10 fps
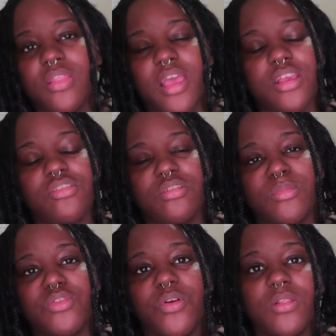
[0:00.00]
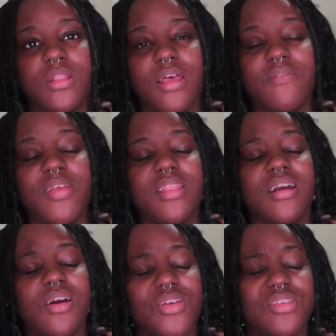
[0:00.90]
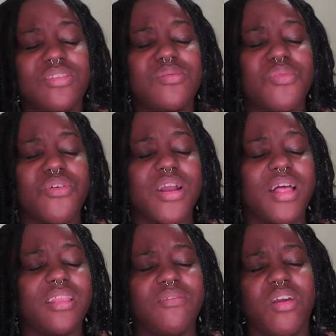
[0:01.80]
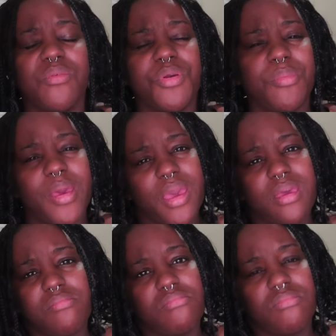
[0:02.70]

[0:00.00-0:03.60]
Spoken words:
Thank you so much for all the love and the constant support. I love y'all real bad.